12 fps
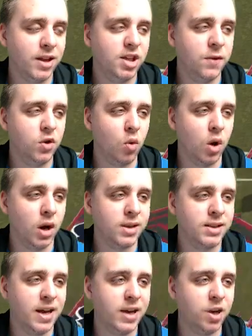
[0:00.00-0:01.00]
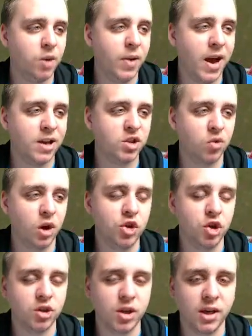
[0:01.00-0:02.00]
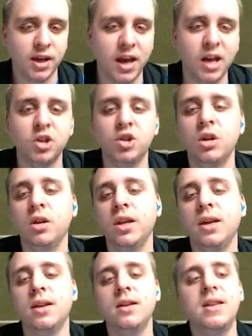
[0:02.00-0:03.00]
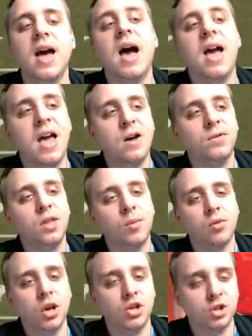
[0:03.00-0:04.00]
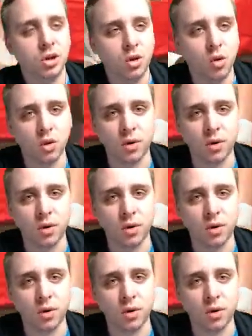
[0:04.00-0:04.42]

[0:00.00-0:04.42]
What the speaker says: And that's if you want to take your pass rushers and occasionally not have them rush the